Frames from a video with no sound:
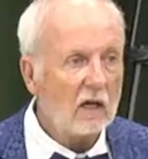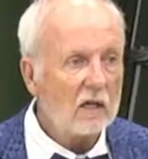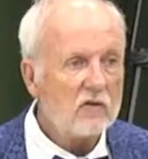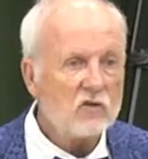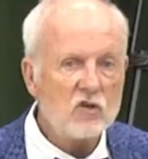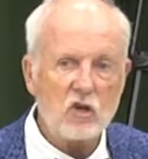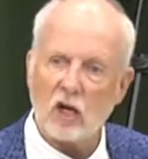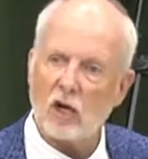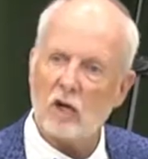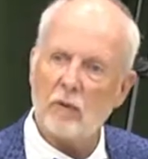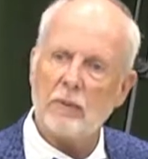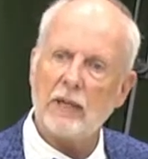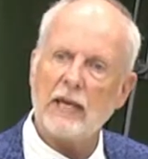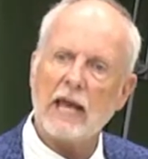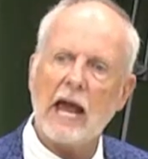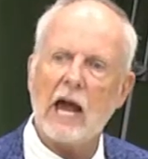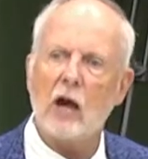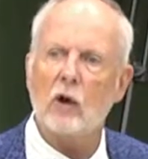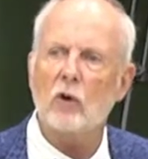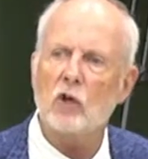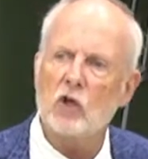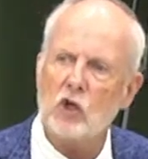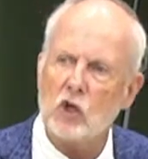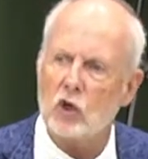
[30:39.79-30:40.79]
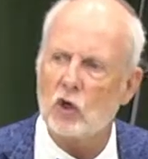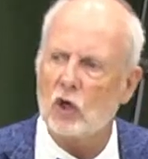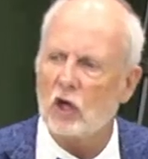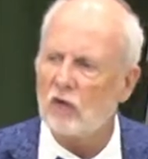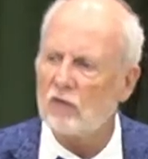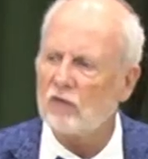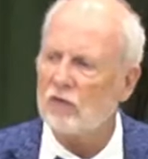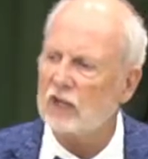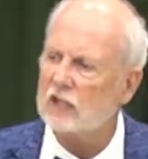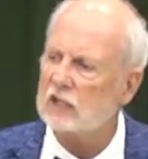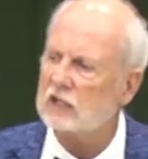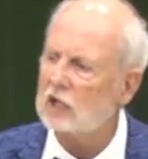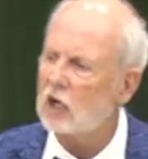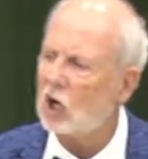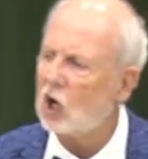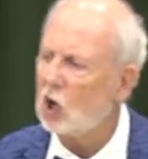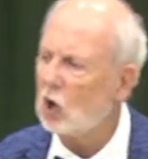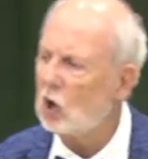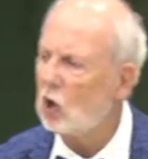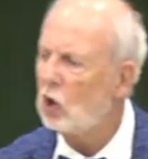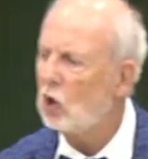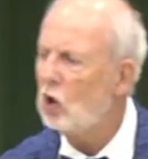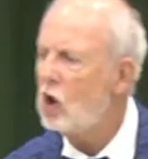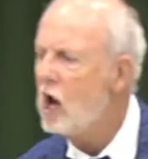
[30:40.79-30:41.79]
Jeremy, how are you going to fix the
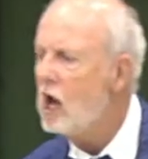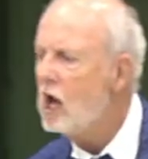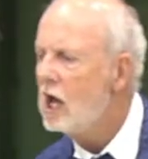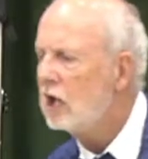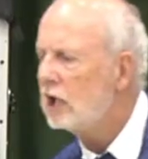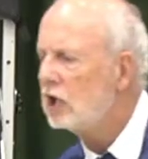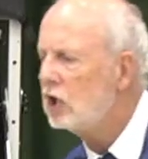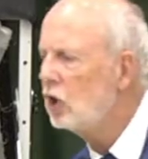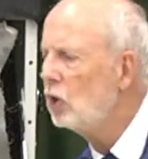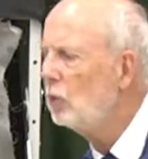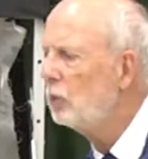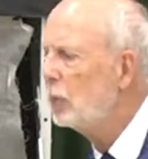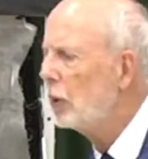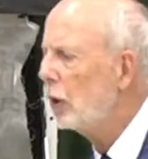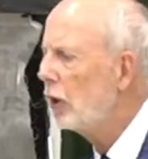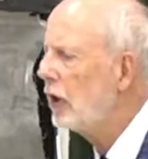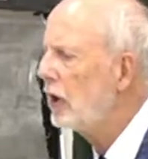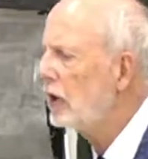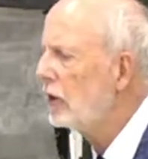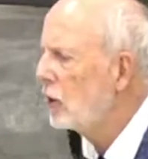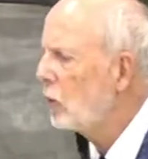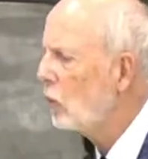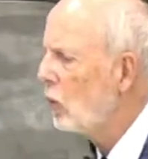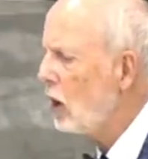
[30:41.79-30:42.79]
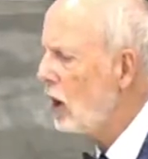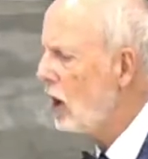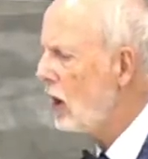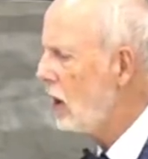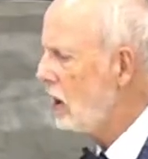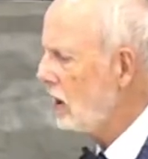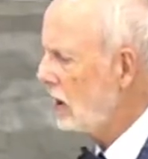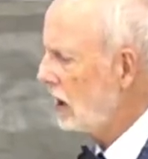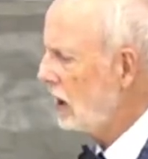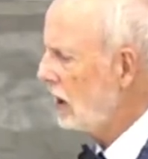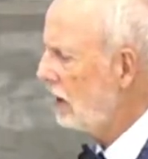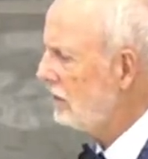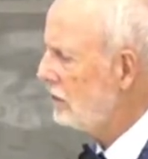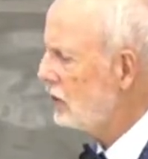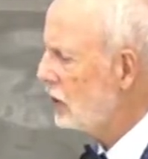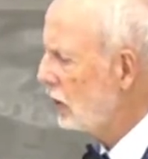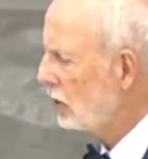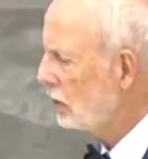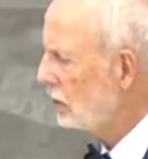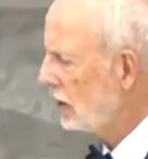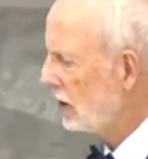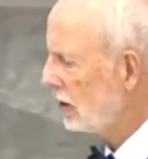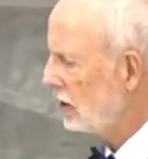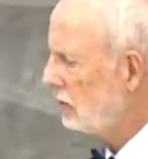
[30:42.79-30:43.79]
hole you put in the wall of
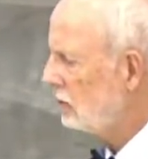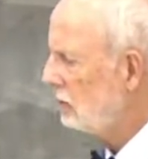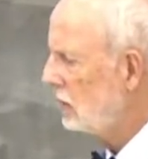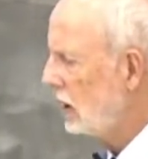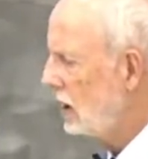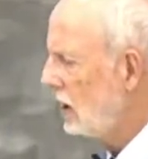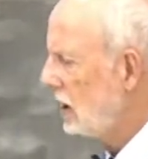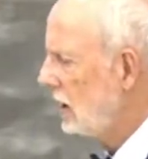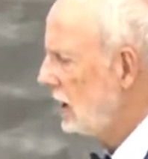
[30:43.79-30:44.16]
your room?